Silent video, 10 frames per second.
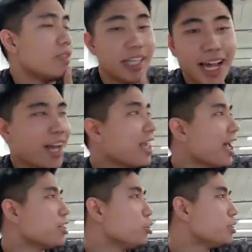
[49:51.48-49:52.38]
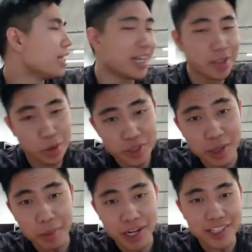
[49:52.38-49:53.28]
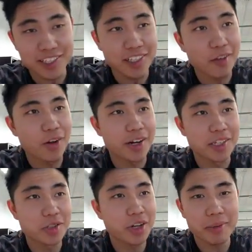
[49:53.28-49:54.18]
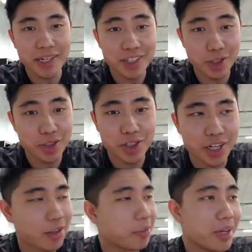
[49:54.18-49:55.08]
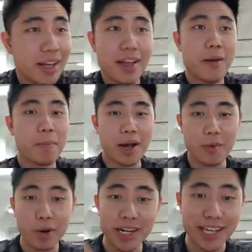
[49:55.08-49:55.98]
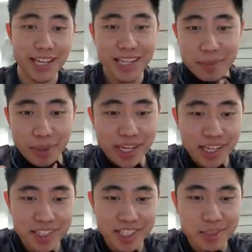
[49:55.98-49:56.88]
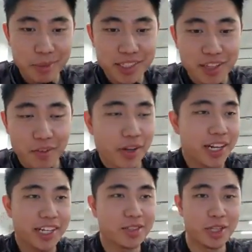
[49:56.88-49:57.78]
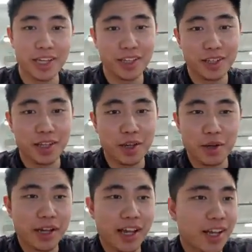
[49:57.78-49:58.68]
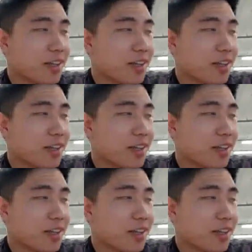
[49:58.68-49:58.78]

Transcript: Yeah, yeah, I do. I do send Marques stuff on Instagram, and it doesn't check them. But when he, but he sends me stuff and he he, he I don't.